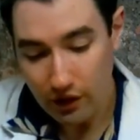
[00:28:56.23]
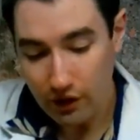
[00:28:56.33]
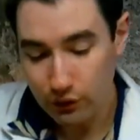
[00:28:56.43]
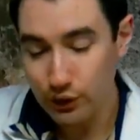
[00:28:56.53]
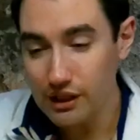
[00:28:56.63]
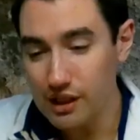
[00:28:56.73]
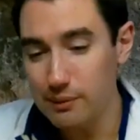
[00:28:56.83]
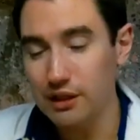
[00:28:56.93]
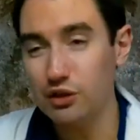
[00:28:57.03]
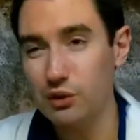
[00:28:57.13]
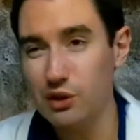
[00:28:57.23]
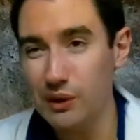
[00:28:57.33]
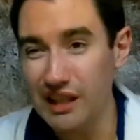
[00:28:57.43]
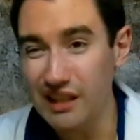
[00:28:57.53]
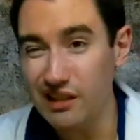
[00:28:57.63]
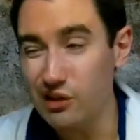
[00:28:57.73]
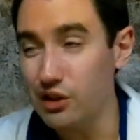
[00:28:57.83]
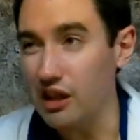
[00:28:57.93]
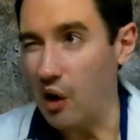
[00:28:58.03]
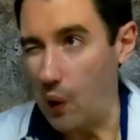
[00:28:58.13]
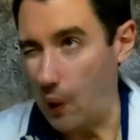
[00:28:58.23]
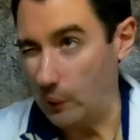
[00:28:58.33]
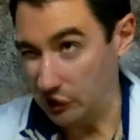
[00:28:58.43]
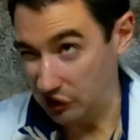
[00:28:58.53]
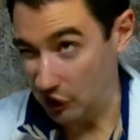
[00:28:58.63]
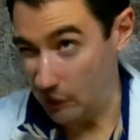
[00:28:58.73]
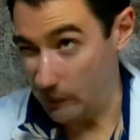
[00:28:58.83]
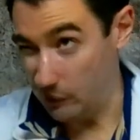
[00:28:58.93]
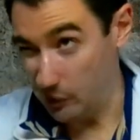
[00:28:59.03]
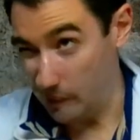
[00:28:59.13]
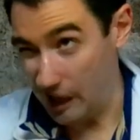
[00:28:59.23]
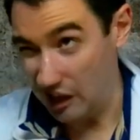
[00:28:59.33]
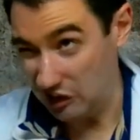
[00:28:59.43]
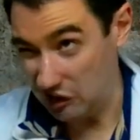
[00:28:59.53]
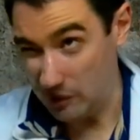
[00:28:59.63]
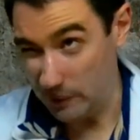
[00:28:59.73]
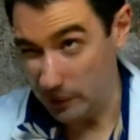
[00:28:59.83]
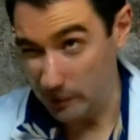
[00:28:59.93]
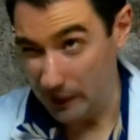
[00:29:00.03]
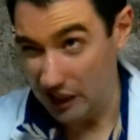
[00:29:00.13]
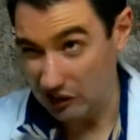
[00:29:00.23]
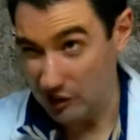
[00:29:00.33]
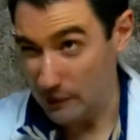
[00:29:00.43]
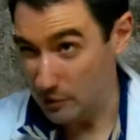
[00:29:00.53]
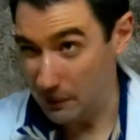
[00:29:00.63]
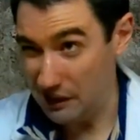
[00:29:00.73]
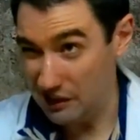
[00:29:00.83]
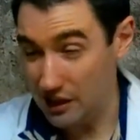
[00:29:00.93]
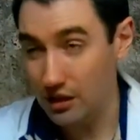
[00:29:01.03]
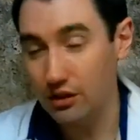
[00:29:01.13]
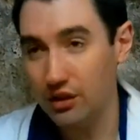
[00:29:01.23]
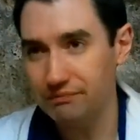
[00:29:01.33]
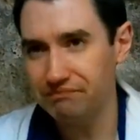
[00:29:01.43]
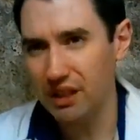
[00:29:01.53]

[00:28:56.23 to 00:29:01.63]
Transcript: freaky because when you eat it, you think, oh, this is going to be real bad, this is going to be real bad, it's going to be spicy, and it's like,